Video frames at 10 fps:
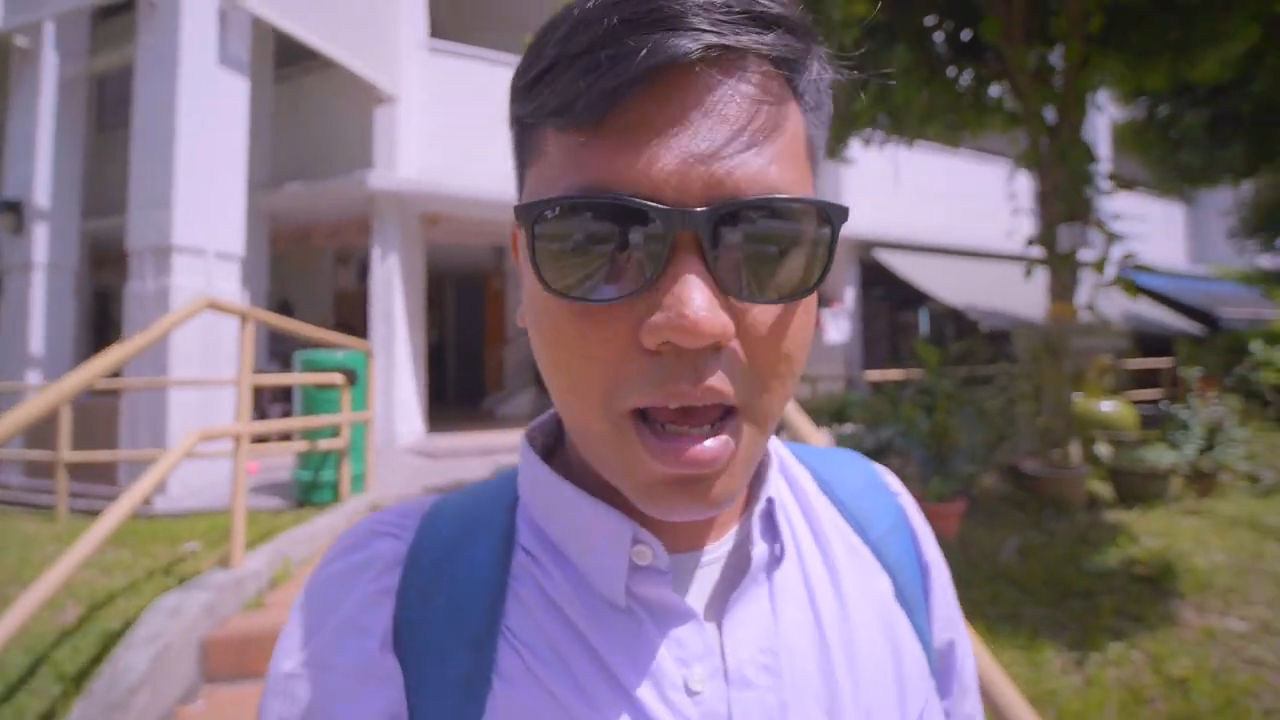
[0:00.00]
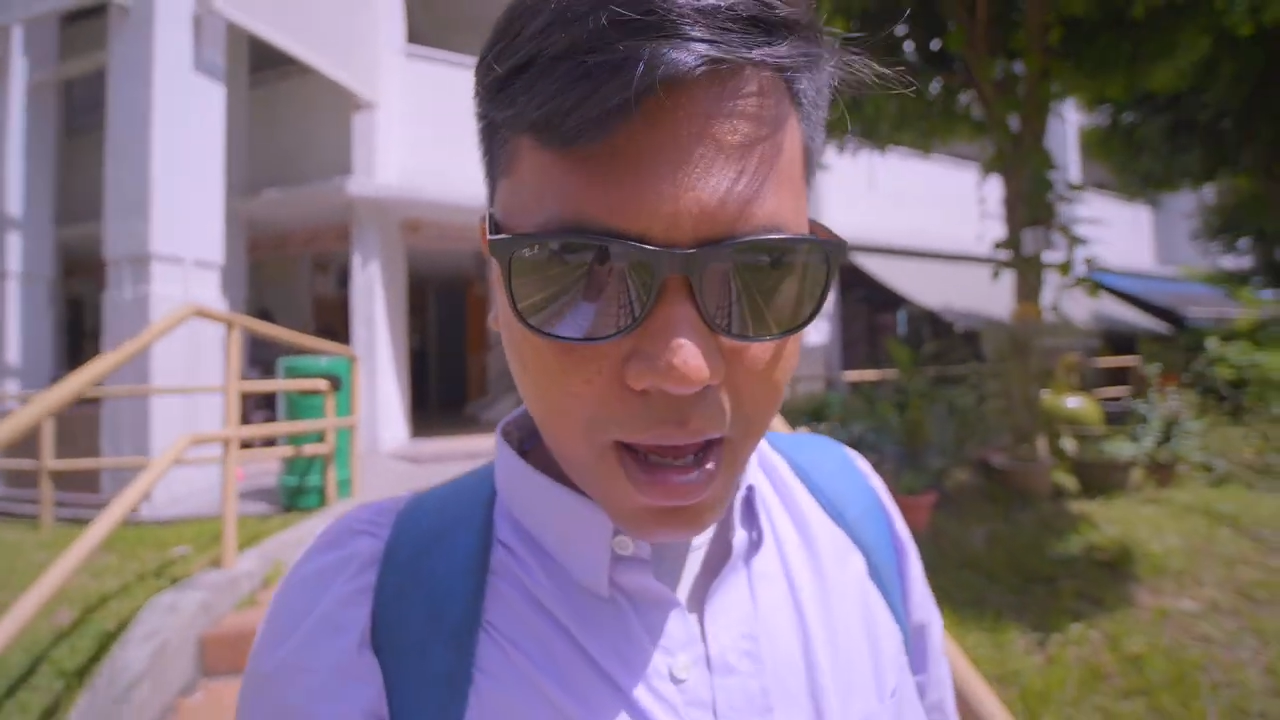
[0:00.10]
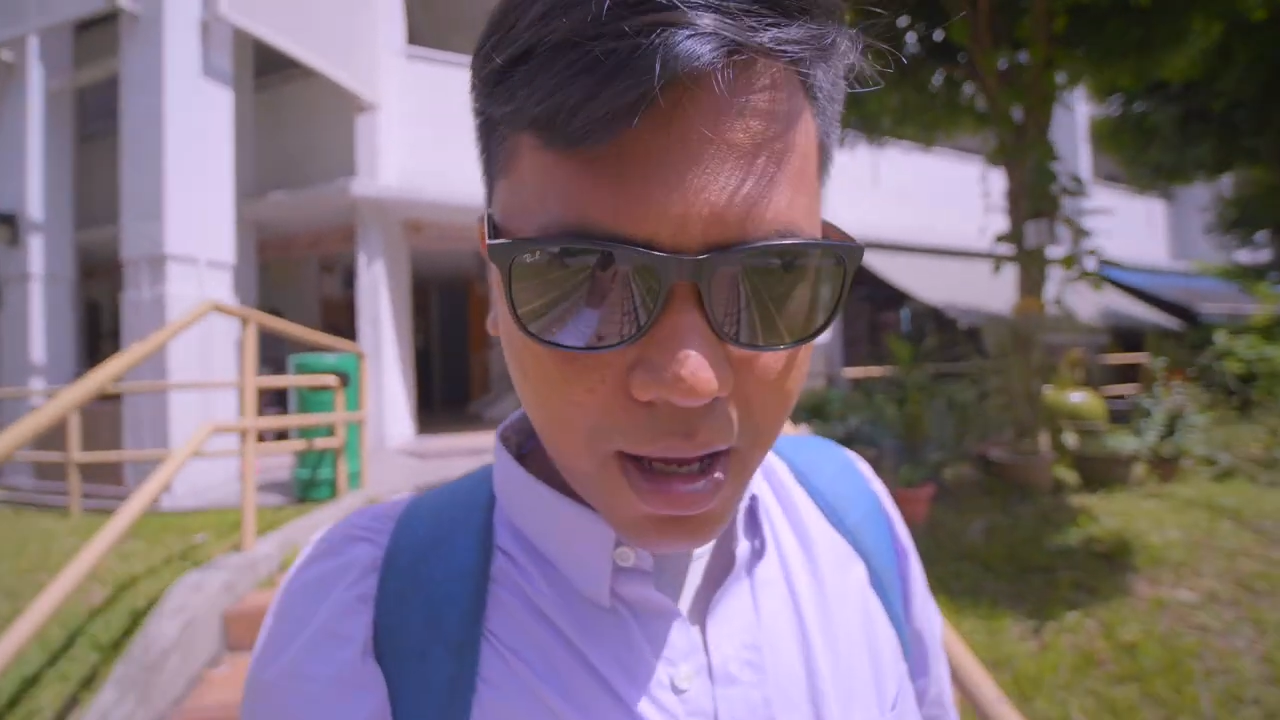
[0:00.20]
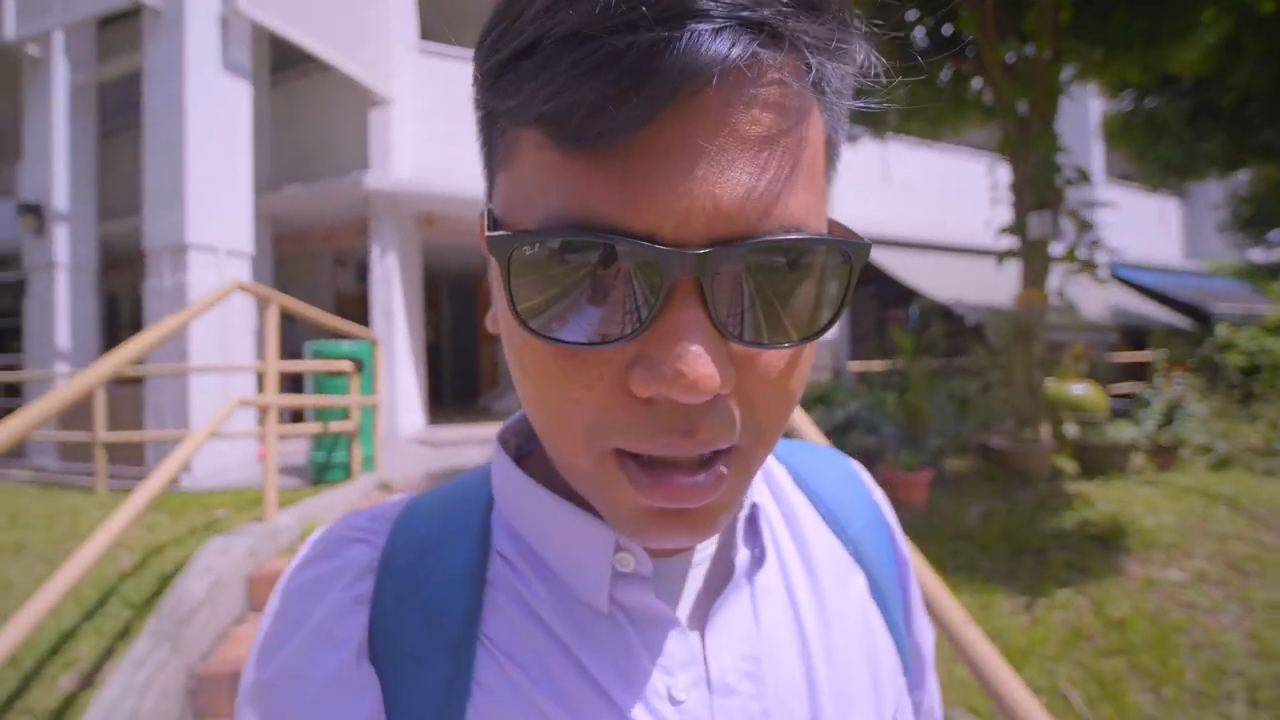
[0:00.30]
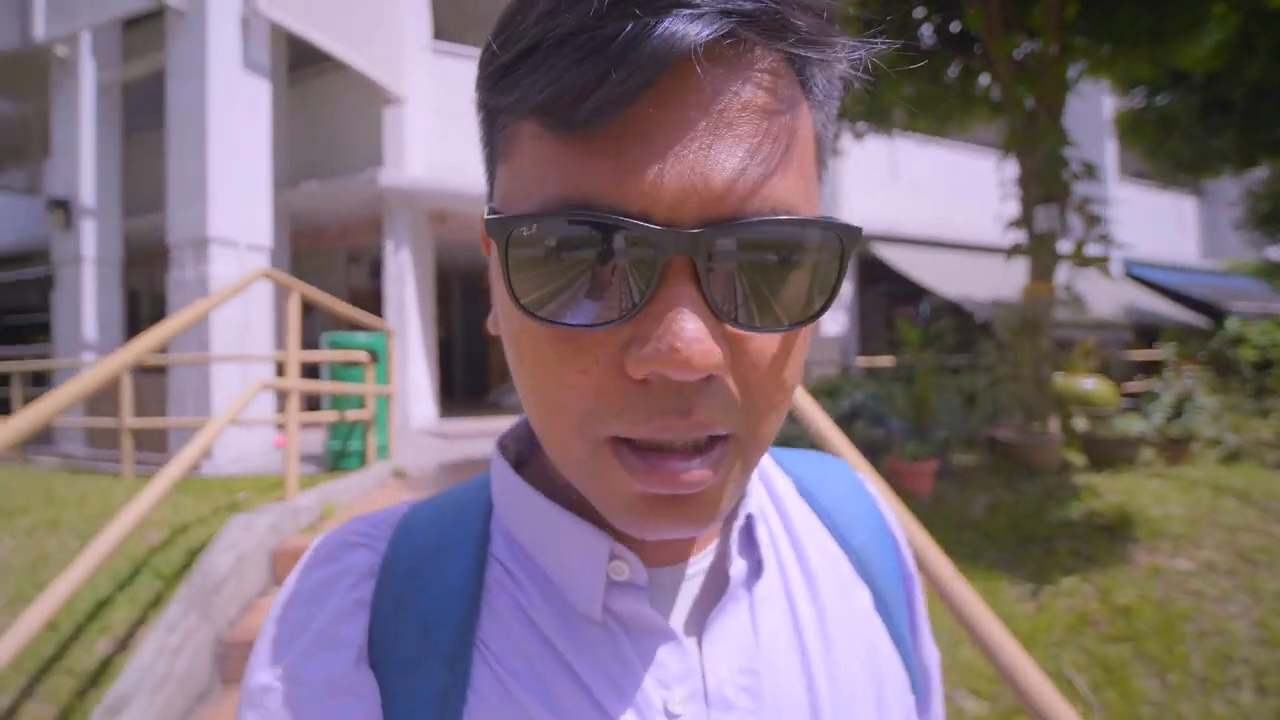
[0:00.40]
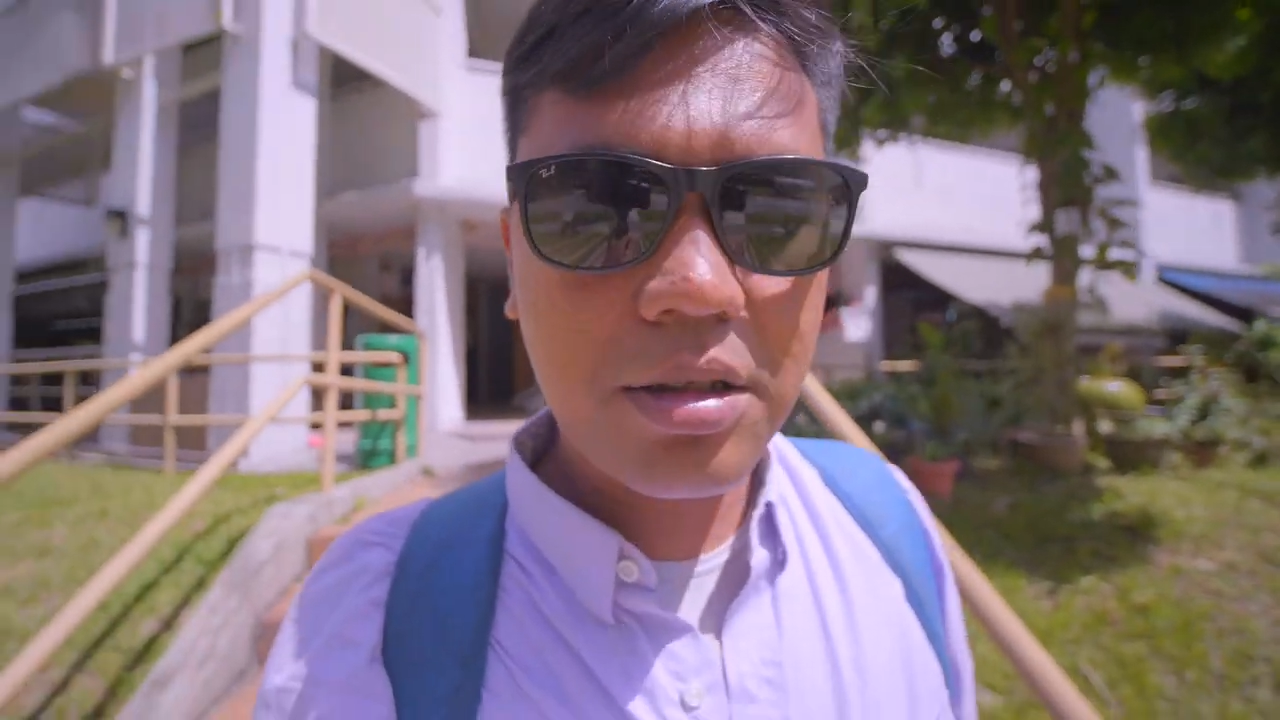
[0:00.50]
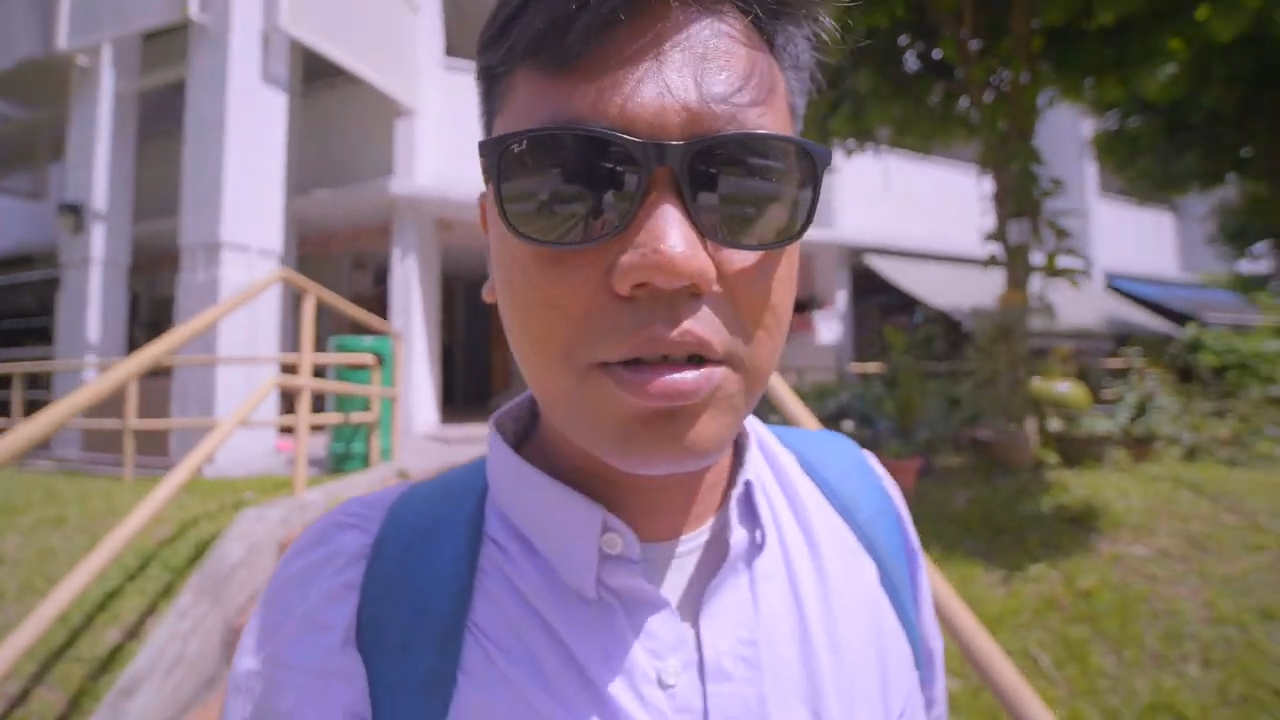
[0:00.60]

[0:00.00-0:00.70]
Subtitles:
and